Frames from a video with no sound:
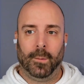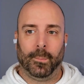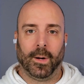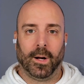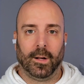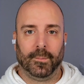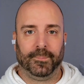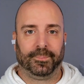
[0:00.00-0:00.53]

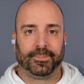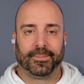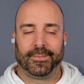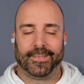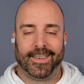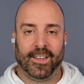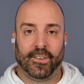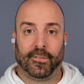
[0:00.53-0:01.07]
But
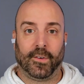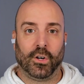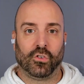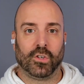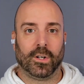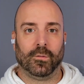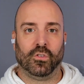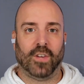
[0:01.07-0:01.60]
this
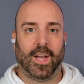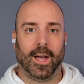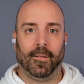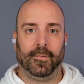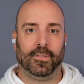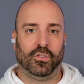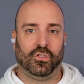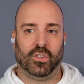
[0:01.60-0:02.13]
version of Jeff
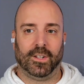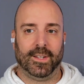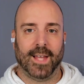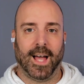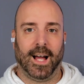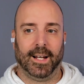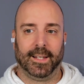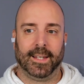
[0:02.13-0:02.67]
should
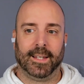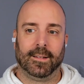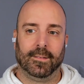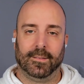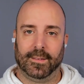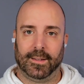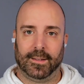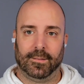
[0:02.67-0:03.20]
not
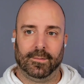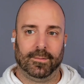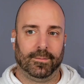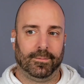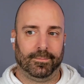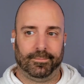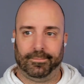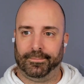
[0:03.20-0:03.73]

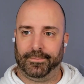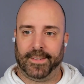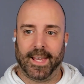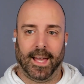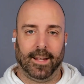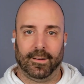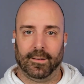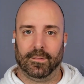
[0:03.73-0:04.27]

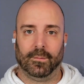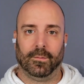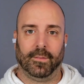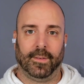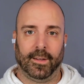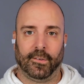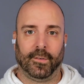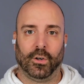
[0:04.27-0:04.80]
get
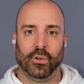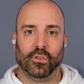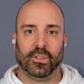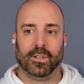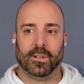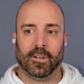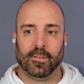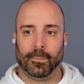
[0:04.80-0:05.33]
this
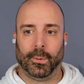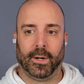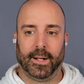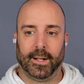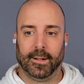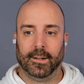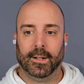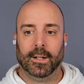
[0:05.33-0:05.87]
version of
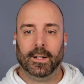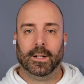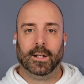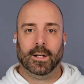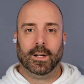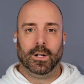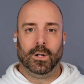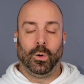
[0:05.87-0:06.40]
Britta
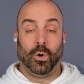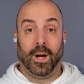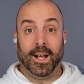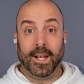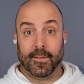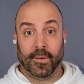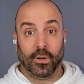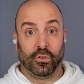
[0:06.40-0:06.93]
or
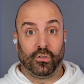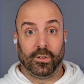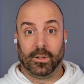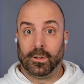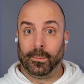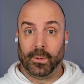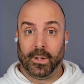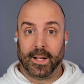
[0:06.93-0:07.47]
any version
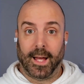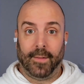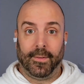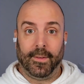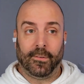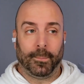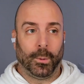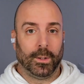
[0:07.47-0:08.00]
of Britta at
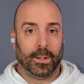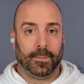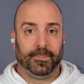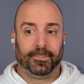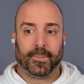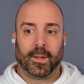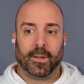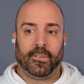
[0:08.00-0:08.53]
this point.
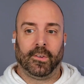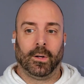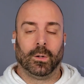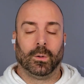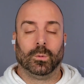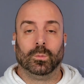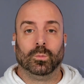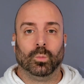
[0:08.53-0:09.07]

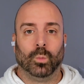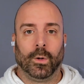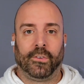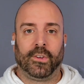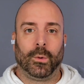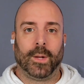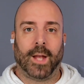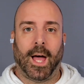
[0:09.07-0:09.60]
So we'll
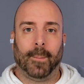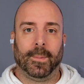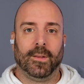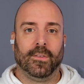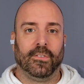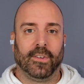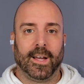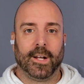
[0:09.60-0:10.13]
see what
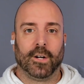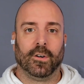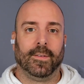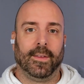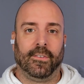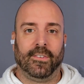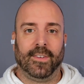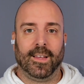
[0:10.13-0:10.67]
happens later in
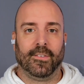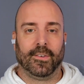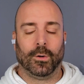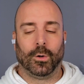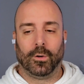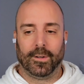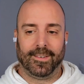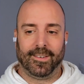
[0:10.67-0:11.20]
the season
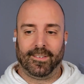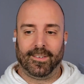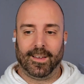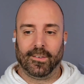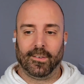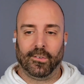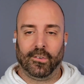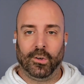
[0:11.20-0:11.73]
or into
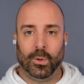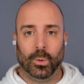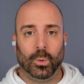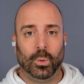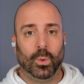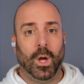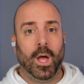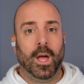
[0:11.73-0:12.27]
season
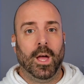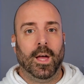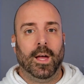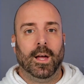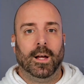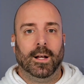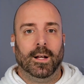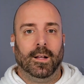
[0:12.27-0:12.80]
two.
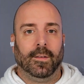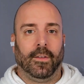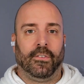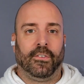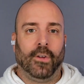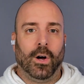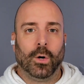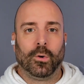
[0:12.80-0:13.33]
The
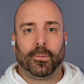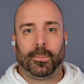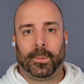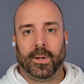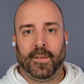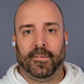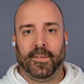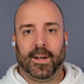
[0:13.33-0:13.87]
song was
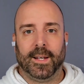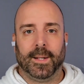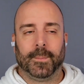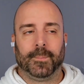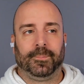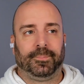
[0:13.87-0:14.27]
pretty funny.